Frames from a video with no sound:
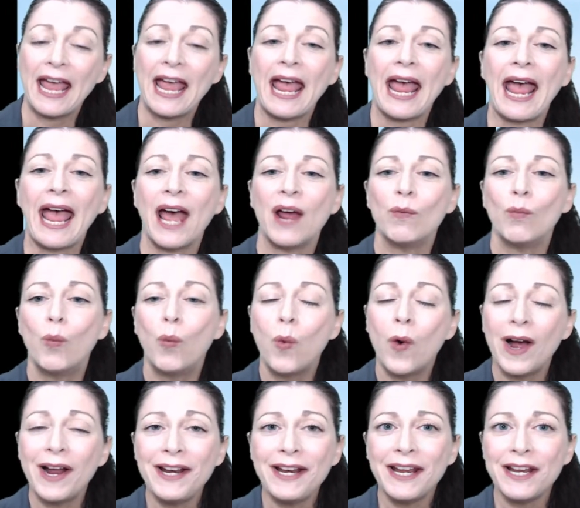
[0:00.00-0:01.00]
At
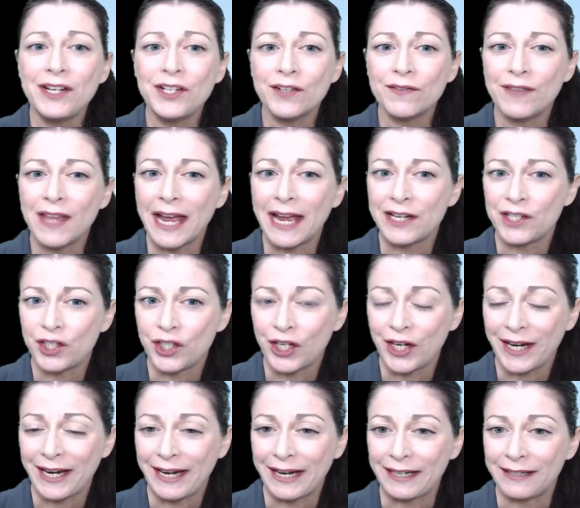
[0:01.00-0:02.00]
one end of that
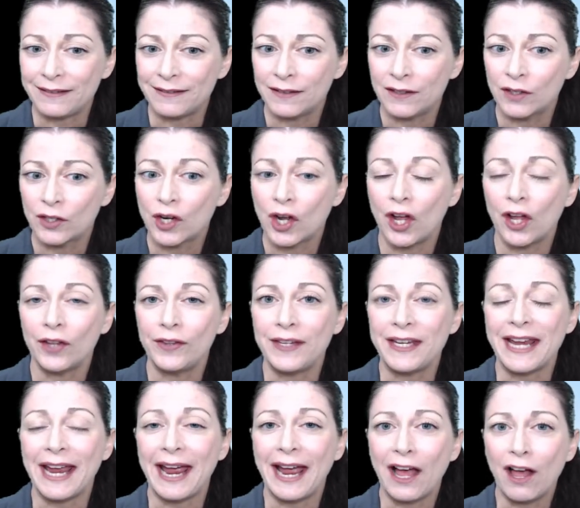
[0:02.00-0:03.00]
chain, called the
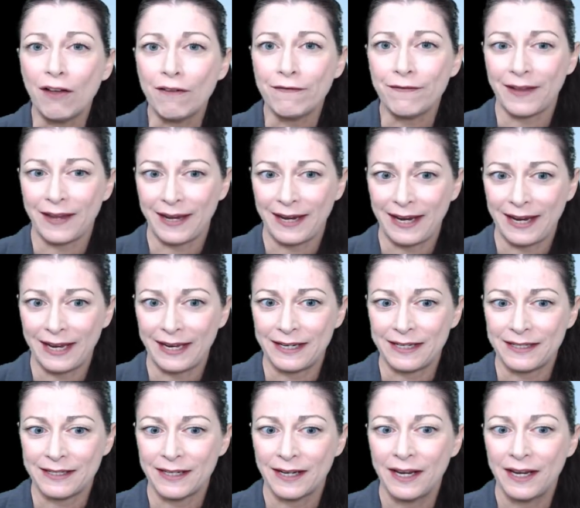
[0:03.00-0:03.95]
alpha end,